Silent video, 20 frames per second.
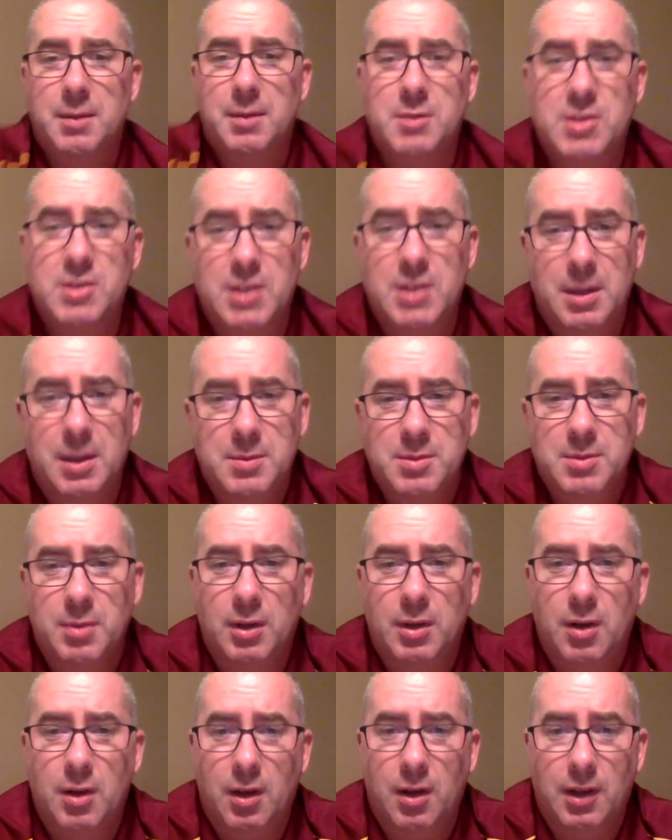James
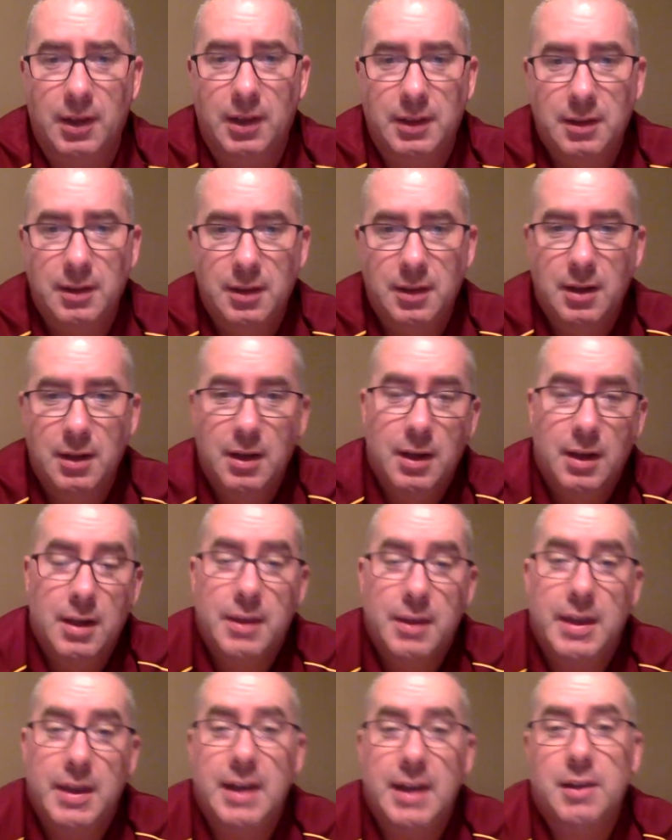McCauley.
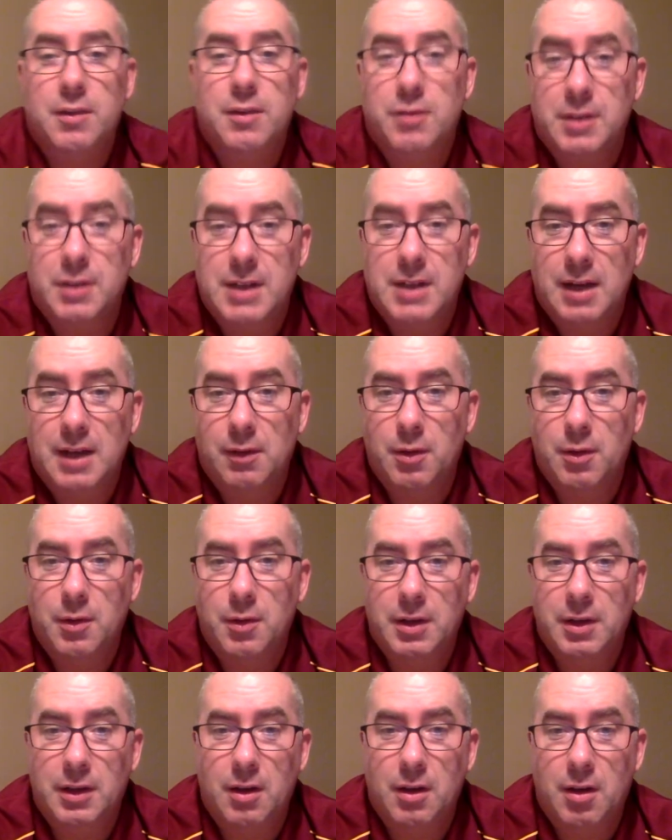Thank you for
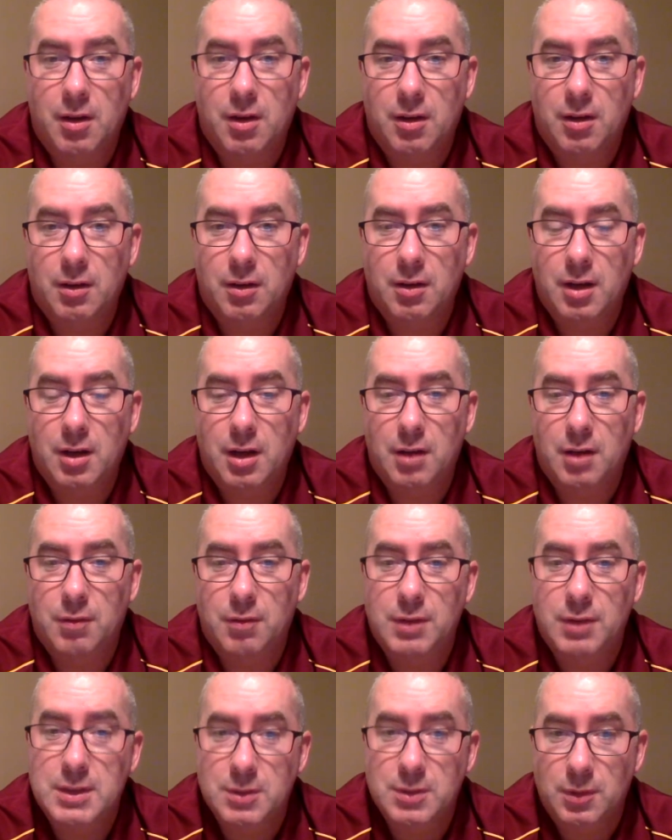downloading our
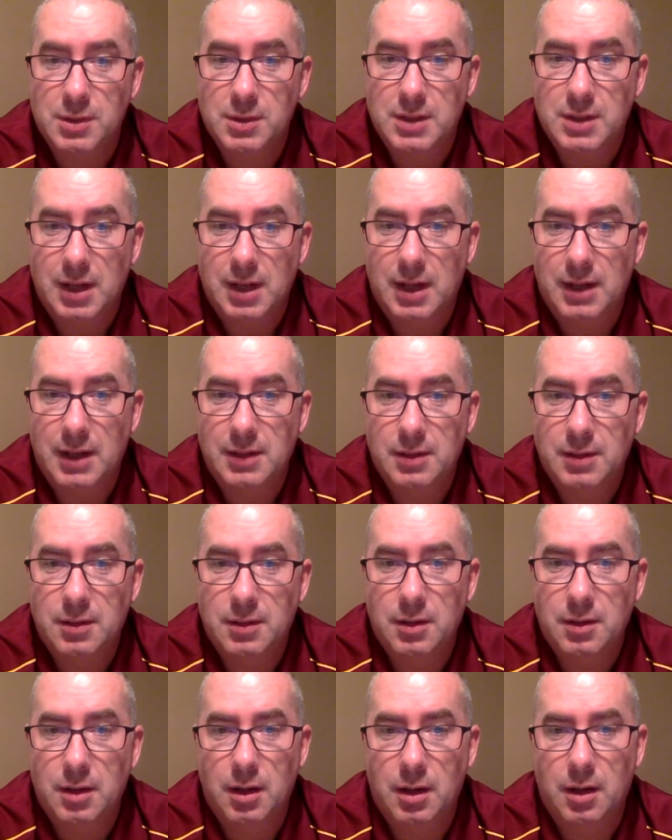resource guide,
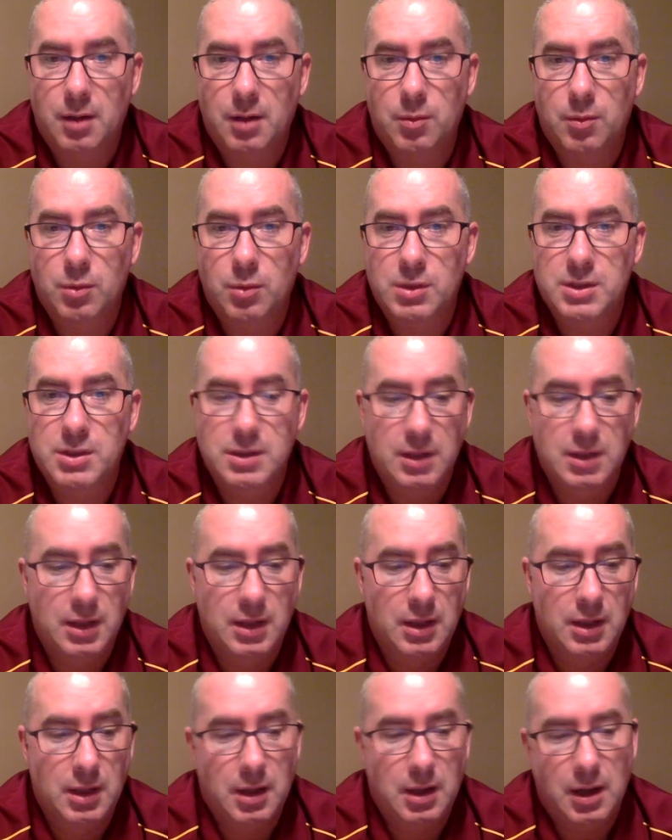which
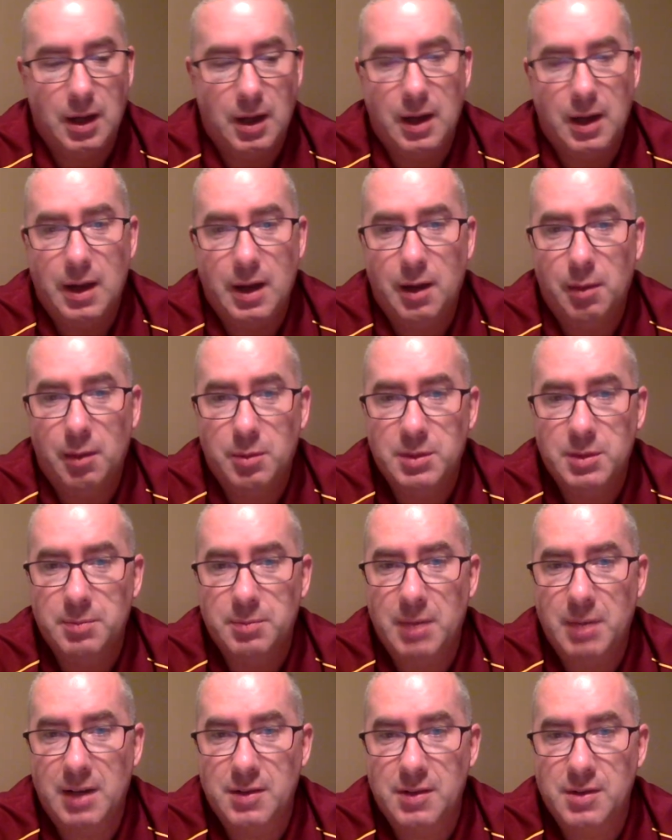helps
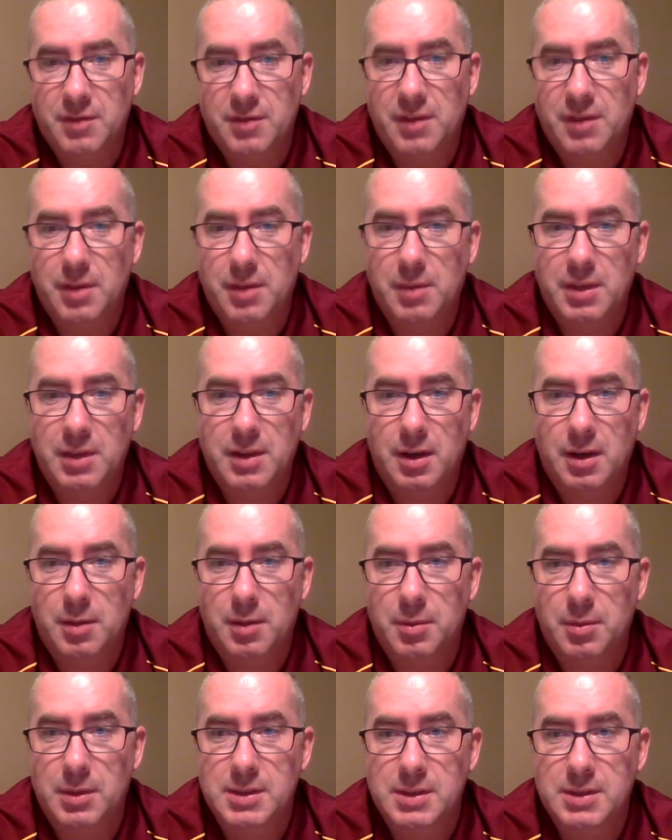marriage and family
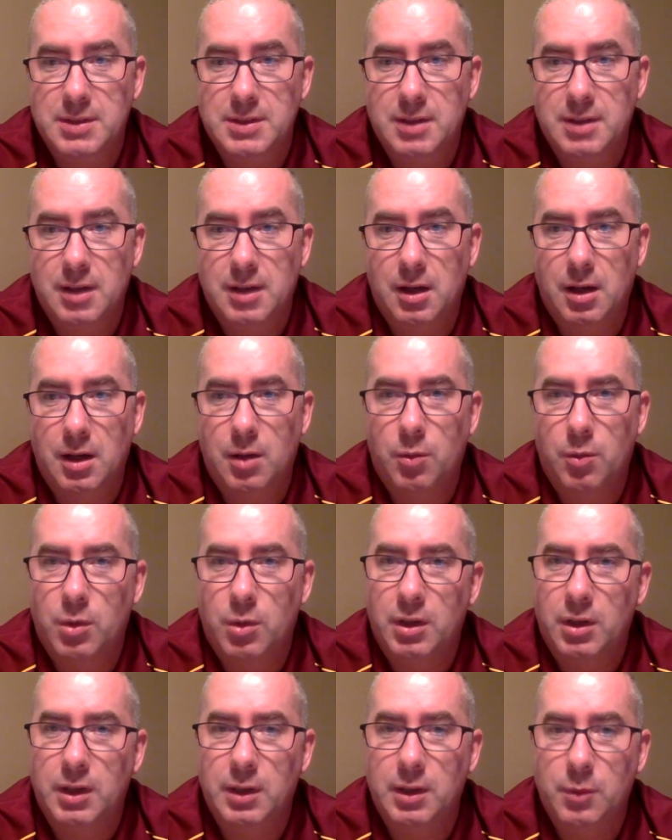therapists
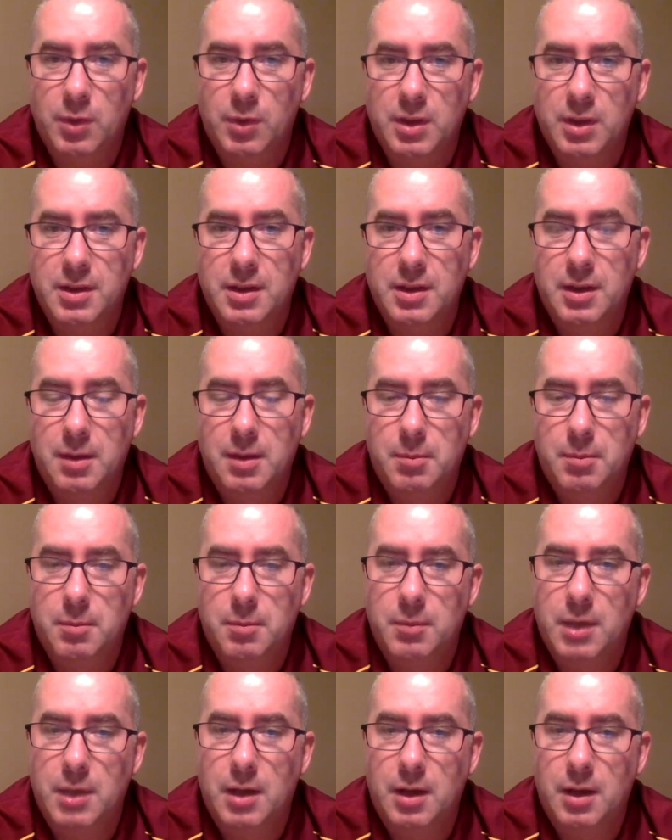working with
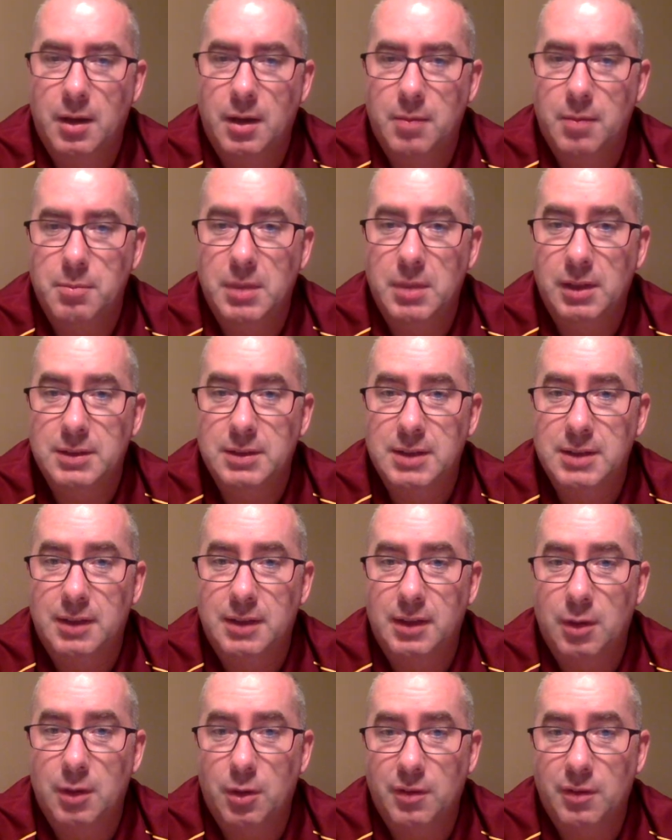
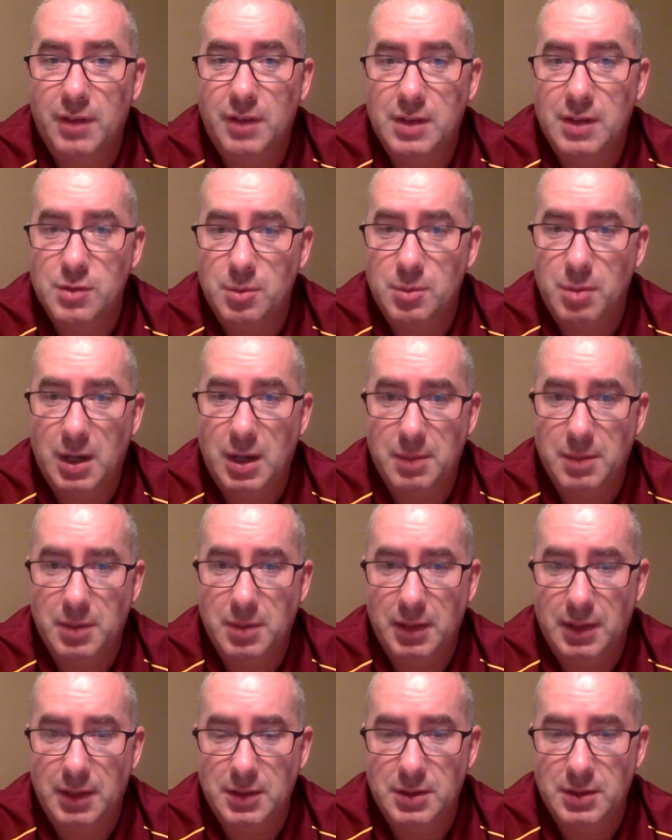military or veteran
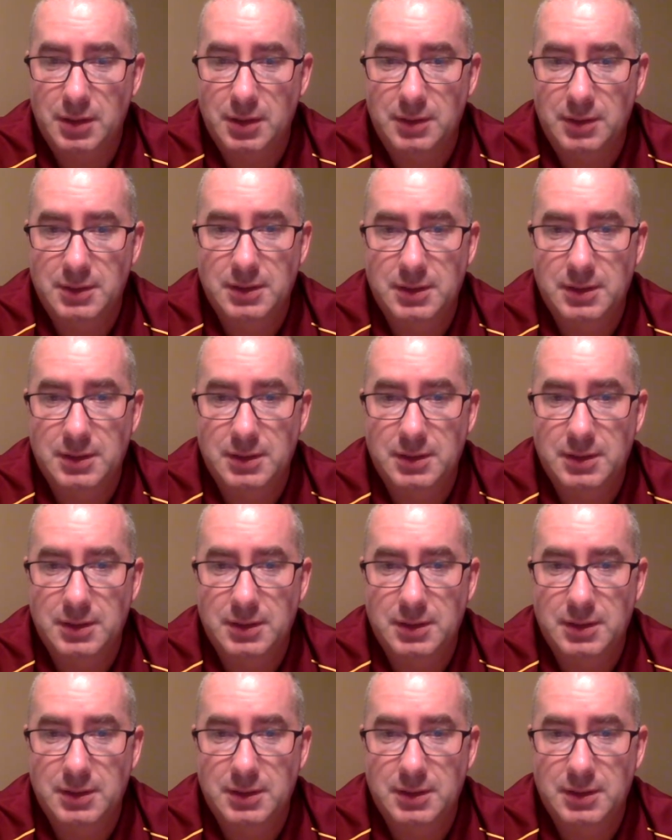populations.